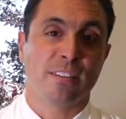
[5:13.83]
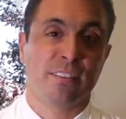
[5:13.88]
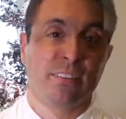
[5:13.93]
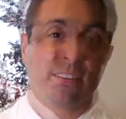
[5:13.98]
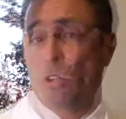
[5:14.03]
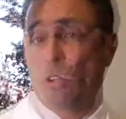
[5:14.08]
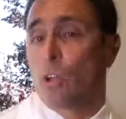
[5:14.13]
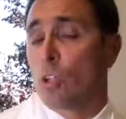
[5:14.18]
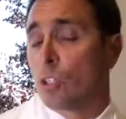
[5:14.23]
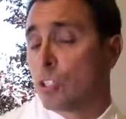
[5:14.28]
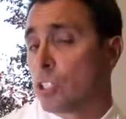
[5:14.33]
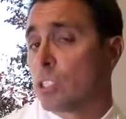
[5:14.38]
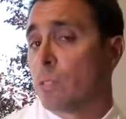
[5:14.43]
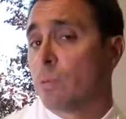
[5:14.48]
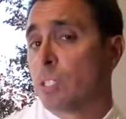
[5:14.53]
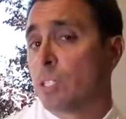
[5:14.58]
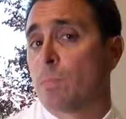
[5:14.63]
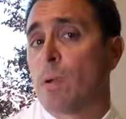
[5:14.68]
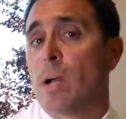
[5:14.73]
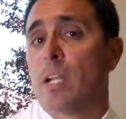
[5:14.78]
So culturally
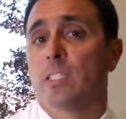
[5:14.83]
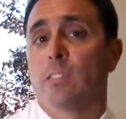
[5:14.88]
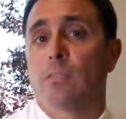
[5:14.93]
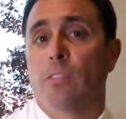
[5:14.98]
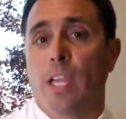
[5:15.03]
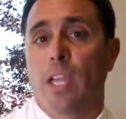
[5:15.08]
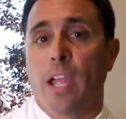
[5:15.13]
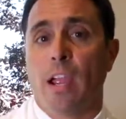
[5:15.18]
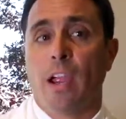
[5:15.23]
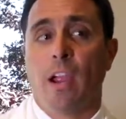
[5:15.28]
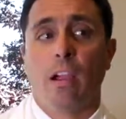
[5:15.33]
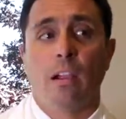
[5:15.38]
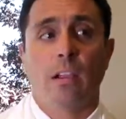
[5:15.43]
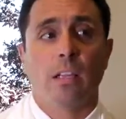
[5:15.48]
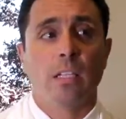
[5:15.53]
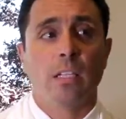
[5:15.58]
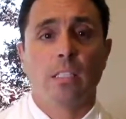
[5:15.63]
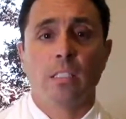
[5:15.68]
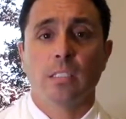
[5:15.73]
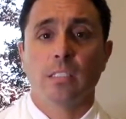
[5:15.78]
responsive care
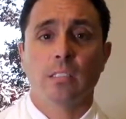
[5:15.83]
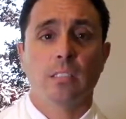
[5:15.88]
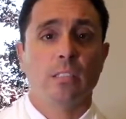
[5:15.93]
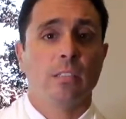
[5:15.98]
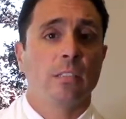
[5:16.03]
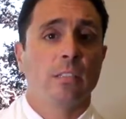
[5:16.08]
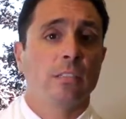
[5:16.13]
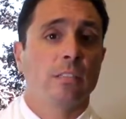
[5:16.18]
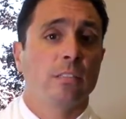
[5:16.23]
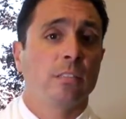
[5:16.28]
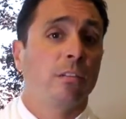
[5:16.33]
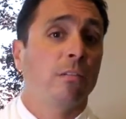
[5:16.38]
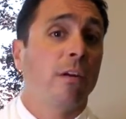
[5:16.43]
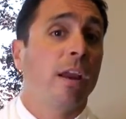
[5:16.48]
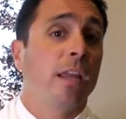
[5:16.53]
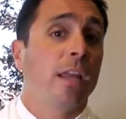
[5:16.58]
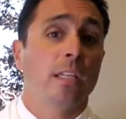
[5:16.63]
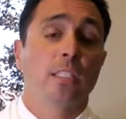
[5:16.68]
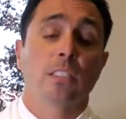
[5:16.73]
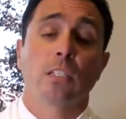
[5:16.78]
is
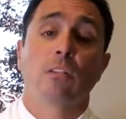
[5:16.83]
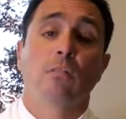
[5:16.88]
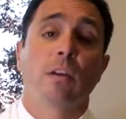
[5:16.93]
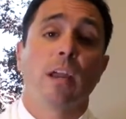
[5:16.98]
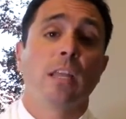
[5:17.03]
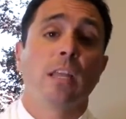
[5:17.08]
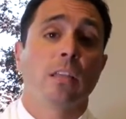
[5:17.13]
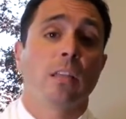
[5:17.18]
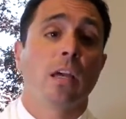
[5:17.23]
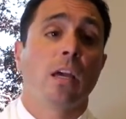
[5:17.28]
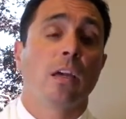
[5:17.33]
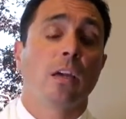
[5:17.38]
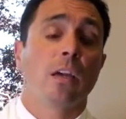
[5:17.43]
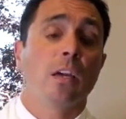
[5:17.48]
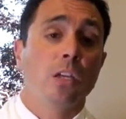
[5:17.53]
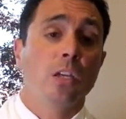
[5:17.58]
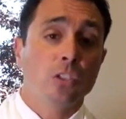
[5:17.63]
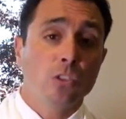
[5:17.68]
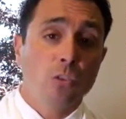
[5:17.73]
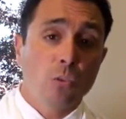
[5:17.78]
great, and it's a great
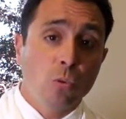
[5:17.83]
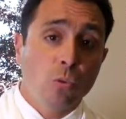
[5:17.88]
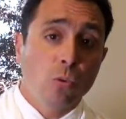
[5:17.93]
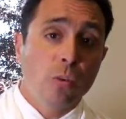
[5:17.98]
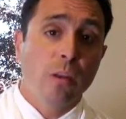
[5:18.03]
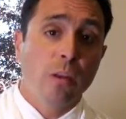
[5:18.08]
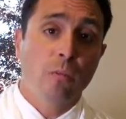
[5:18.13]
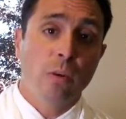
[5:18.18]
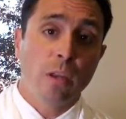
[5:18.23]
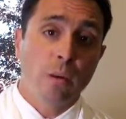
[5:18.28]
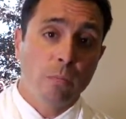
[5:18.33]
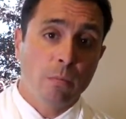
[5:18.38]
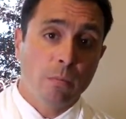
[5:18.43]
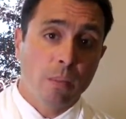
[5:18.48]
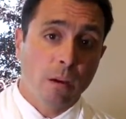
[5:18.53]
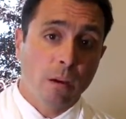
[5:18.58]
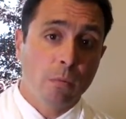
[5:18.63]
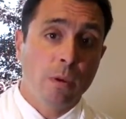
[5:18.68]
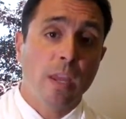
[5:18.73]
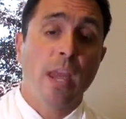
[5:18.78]
tool that
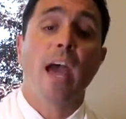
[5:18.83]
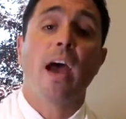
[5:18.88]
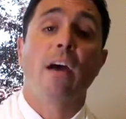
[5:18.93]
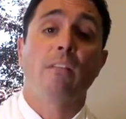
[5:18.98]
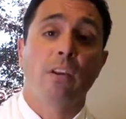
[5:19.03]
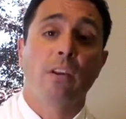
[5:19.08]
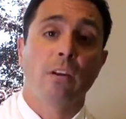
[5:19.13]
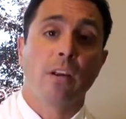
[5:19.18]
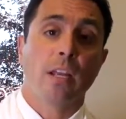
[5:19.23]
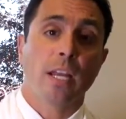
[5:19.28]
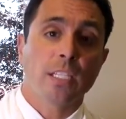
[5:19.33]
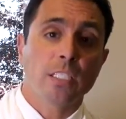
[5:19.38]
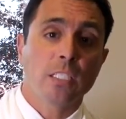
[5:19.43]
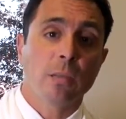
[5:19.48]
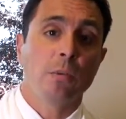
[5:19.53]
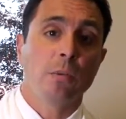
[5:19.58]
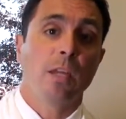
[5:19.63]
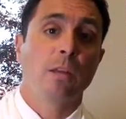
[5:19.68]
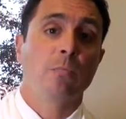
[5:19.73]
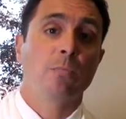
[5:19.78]
we have here at
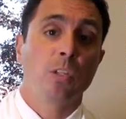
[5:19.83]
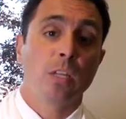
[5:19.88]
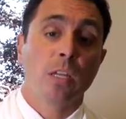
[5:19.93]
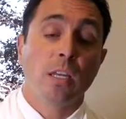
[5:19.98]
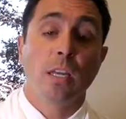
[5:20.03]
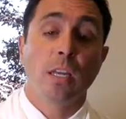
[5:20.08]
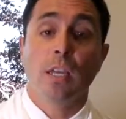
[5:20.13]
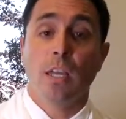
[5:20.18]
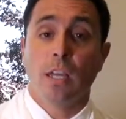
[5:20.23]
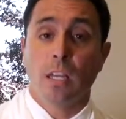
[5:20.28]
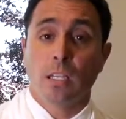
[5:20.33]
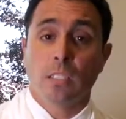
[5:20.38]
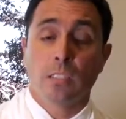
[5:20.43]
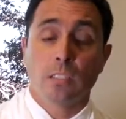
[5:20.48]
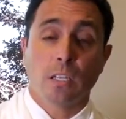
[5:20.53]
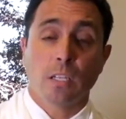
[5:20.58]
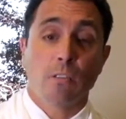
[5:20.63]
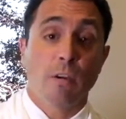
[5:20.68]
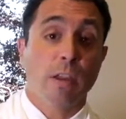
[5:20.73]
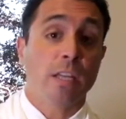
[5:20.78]
SCPMG. It's
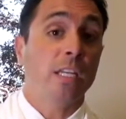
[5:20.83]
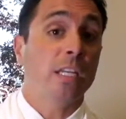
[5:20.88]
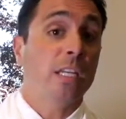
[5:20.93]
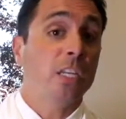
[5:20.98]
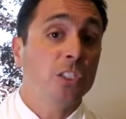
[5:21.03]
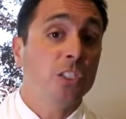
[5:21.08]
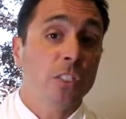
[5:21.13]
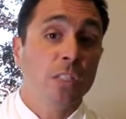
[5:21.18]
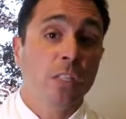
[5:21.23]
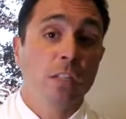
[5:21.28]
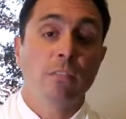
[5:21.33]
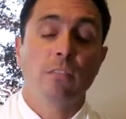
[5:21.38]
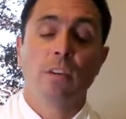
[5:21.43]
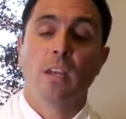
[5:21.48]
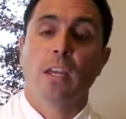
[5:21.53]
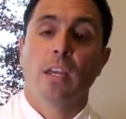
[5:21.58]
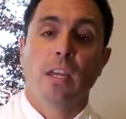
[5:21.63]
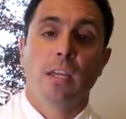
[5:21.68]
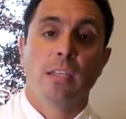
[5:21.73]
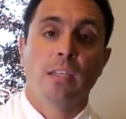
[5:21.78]
a great initiative
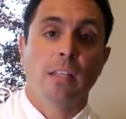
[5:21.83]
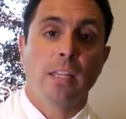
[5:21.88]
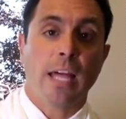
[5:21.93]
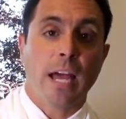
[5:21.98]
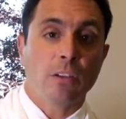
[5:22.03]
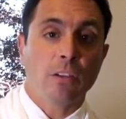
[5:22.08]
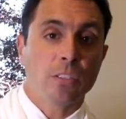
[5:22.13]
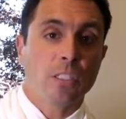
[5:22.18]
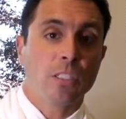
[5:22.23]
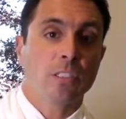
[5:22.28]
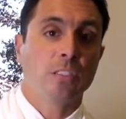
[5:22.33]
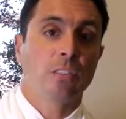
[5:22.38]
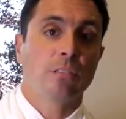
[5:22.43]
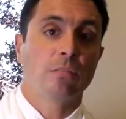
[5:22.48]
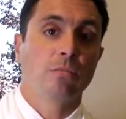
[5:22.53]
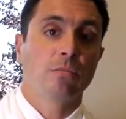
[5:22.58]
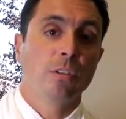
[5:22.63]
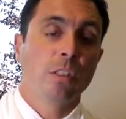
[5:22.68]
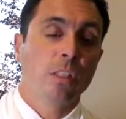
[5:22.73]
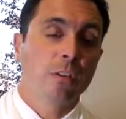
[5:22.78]
and allows us
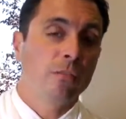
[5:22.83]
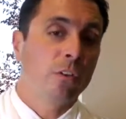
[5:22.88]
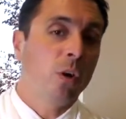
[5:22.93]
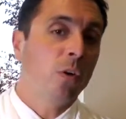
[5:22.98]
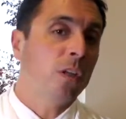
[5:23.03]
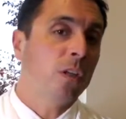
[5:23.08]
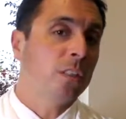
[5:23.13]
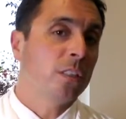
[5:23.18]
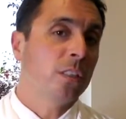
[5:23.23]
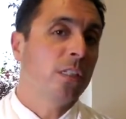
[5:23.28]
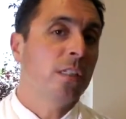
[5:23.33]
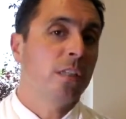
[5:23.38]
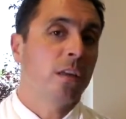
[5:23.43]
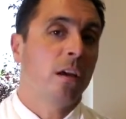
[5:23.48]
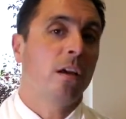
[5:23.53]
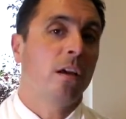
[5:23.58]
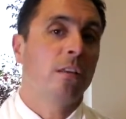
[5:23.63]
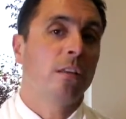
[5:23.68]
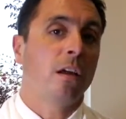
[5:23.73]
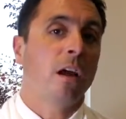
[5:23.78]
to really focus in
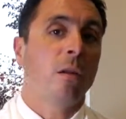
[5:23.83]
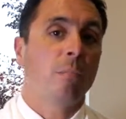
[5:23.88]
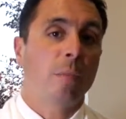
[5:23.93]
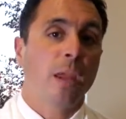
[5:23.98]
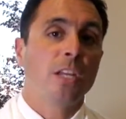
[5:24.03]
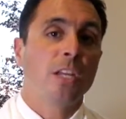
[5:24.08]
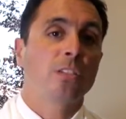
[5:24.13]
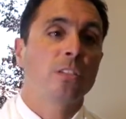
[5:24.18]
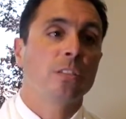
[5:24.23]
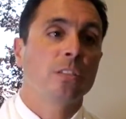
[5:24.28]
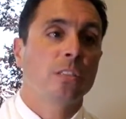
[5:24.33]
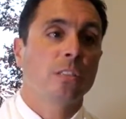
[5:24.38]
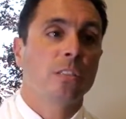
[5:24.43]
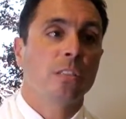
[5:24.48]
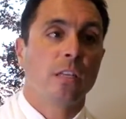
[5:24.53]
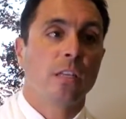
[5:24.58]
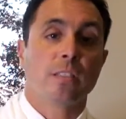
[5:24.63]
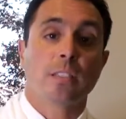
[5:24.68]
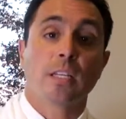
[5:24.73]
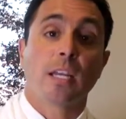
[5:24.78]
on our patients,
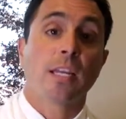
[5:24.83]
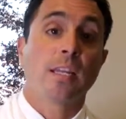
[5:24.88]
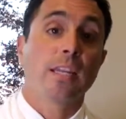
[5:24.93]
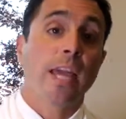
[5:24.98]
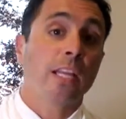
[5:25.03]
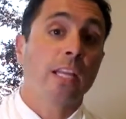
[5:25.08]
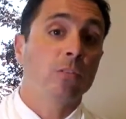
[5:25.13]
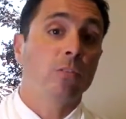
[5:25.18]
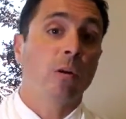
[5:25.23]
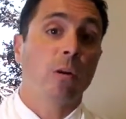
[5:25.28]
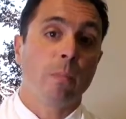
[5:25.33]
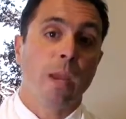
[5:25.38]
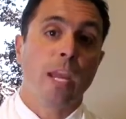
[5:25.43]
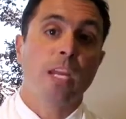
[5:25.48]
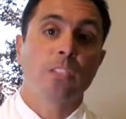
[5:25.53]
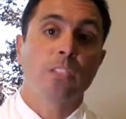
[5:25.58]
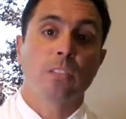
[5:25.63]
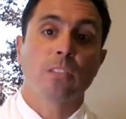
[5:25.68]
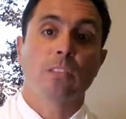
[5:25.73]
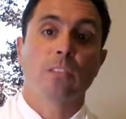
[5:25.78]
to connect to our
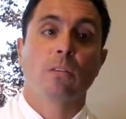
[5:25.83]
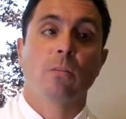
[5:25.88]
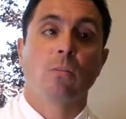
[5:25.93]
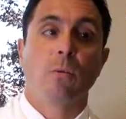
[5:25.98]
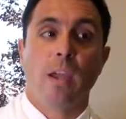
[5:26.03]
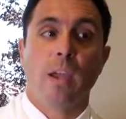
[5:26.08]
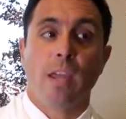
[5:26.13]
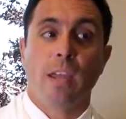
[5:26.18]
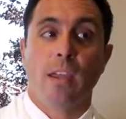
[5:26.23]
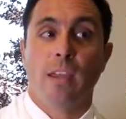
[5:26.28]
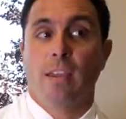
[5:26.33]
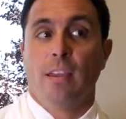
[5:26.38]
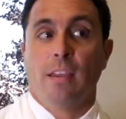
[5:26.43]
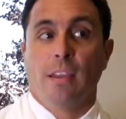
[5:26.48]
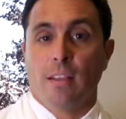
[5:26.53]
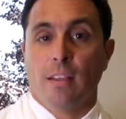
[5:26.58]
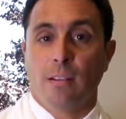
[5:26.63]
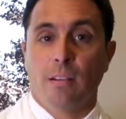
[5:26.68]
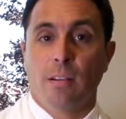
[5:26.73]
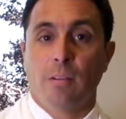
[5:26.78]
patients the way
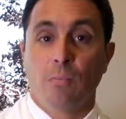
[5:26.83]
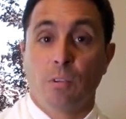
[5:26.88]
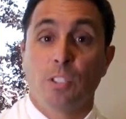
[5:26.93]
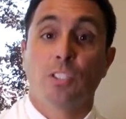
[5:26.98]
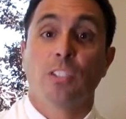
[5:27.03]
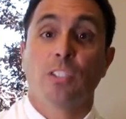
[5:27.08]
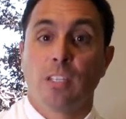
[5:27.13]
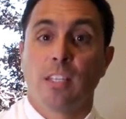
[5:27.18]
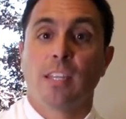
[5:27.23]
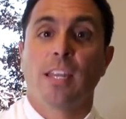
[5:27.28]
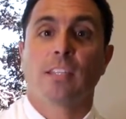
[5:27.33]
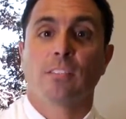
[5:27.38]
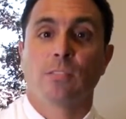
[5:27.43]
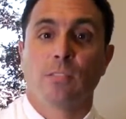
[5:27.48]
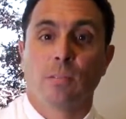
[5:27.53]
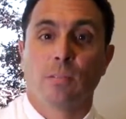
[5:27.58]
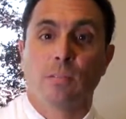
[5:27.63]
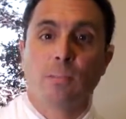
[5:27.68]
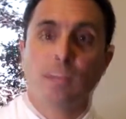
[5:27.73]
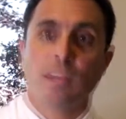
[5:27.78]
we should connect to
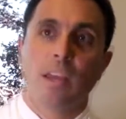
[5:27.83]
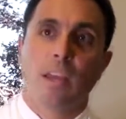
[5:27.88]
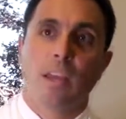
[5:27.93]
them.